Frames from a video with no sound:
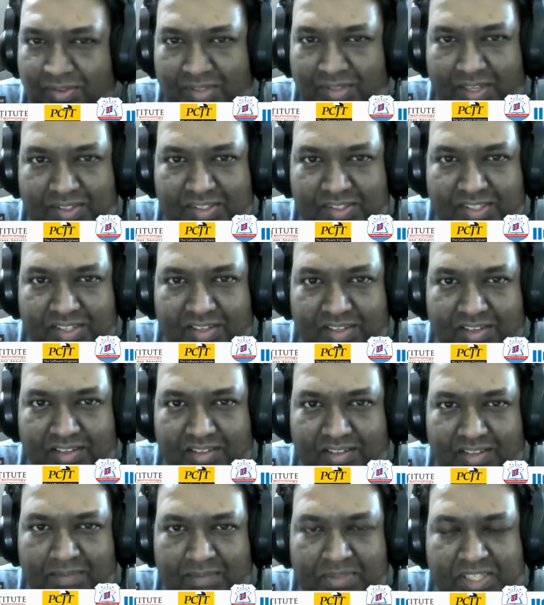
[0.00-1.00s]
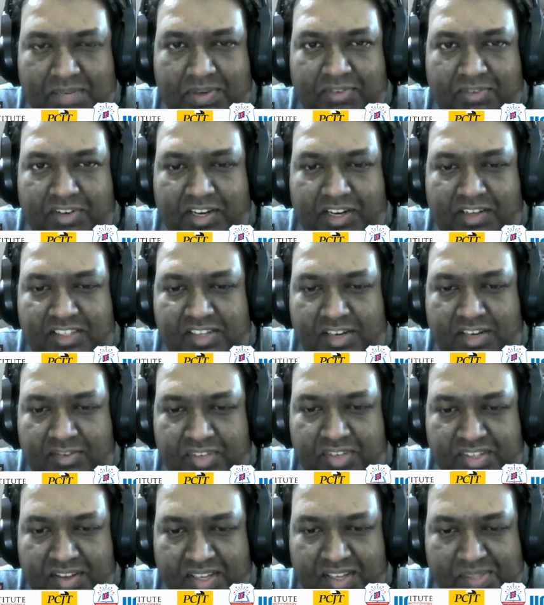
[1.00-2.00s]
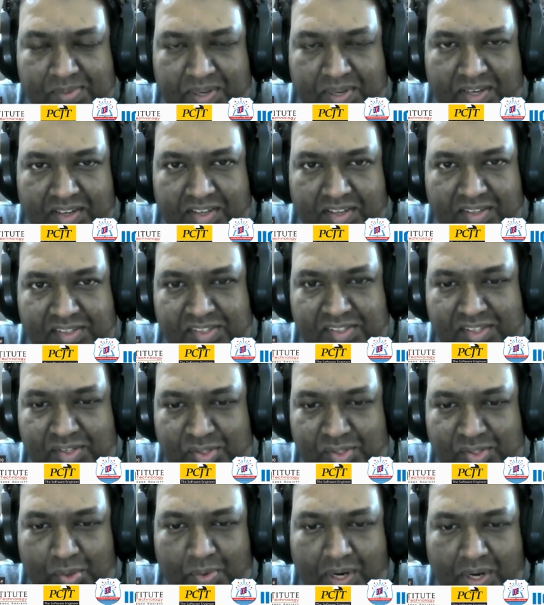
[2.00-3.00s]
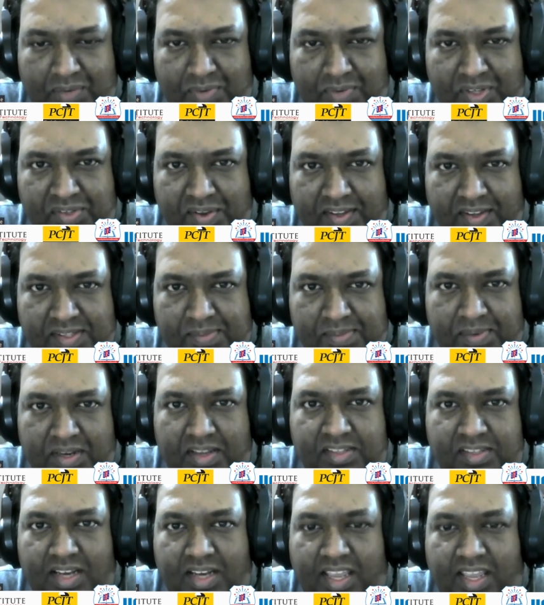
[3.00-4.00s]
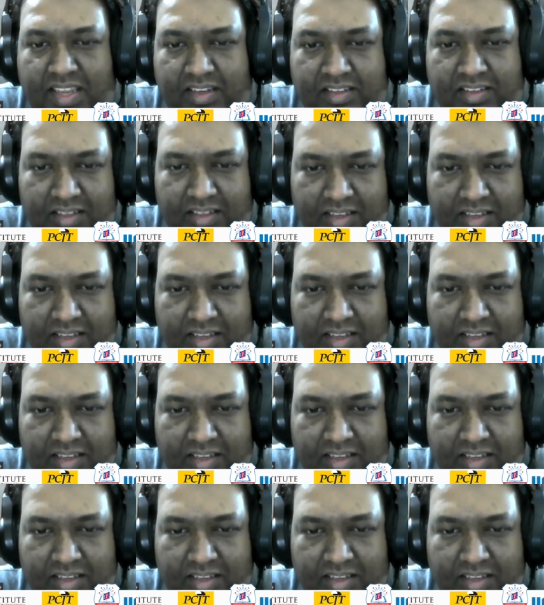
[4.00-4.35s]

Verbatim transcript: that's uh, that must have been a very interesting experience so what was the experience like